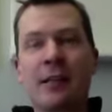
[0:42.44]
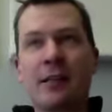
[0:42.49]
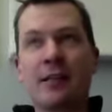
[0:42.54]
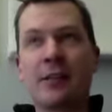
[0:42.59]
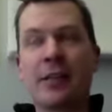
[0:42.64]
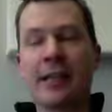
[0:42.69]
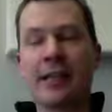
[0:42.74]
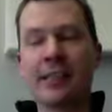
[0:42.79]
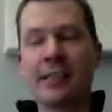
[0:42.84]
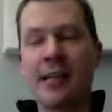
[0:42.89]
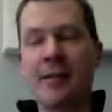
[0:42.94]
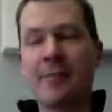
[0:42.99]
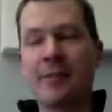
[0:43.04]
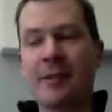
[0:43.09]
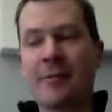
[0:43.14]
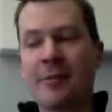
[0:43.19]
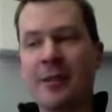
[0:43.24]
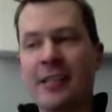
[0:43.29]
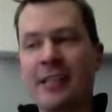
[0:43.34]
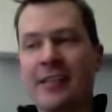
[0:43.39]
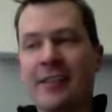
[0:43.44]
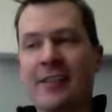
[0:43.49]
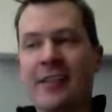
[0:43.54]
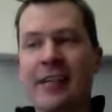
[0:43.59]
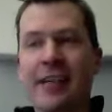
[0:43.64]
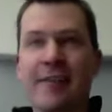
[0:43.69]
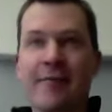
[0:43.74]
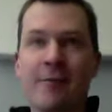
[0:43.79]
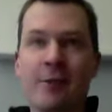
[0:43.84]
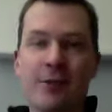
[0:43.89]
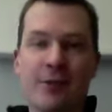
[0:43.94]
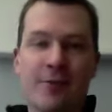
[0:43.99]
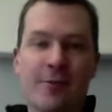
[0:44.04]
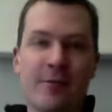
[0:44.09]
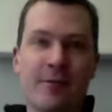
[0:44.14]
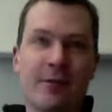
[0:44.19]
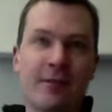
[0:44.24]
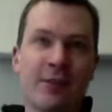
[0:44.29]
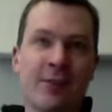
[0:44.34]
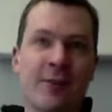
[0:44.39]
The example Peter gave was
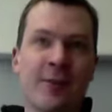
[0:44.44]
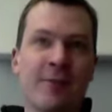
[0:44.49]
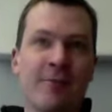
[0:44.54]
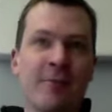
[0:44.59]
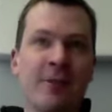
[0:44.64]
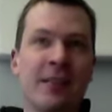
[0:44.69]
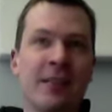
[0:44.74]
sort of,